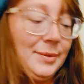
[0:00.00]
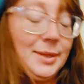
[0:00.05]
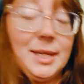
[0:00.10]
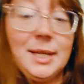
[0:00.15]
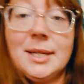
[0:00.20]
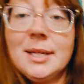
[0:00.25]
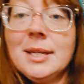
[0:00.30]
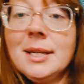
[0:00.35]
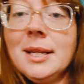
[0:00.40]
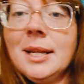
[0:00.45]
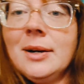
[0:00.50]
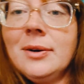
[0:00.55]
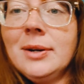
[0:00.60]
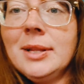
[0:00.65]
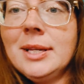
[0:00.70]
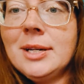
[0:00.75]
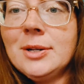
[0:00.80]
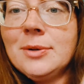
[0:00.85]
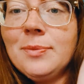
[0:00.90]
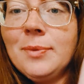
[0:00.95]
This is
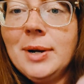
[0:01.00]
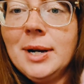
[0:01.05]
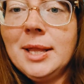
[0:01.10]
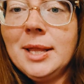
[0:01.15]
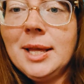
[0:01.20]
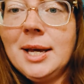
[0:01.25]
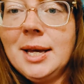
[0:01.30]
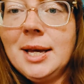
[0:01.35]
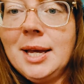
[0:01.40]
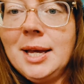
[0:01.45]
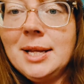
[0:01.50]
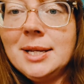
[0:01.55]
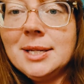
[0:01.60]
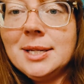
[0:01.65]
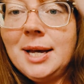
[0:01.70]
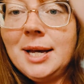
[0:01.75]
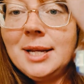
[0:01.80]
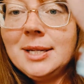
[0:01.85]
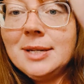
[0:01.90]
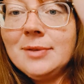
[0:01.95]
literally just one of the
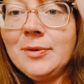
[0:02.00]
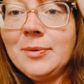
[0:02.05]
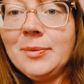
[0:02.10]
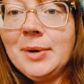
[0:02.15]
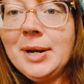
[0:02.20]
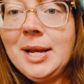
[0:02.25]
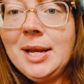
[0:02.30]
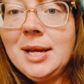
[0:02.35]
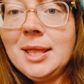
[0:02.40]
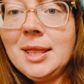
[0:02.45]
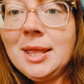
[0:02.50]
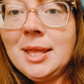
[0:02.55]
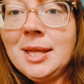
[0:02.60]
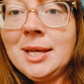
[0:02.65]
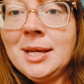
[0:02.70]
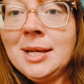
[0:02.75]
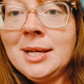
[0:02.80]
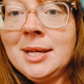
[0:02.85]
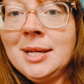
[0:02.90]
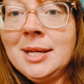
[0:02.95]
insides of a wreath.
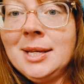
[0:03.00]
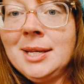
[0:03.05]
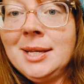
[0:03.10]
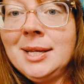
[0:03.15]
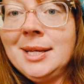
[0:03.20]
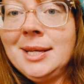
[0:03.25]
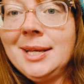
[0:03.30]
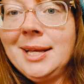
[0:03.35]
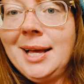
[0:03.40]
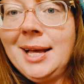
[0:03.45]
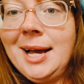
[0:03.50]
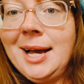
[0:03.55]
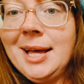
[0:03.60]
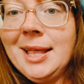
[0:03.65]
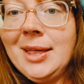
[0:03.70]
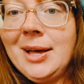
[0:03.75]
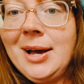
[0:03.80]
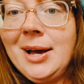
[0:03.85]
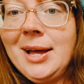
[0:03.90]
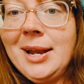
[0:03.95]
I
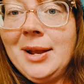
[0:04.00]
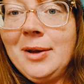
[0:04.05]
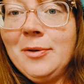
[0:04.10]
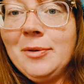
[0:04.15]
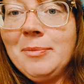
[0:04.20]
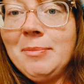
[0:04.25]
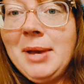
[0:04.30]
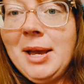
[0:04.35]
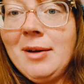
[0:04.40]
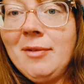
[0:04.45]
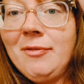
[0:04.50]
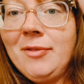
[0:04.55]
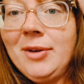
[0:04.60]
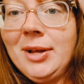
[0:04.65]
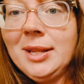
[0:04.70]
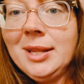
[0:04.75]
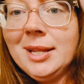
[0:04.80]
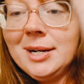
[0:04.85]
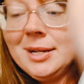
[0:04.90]
thought it would make a fun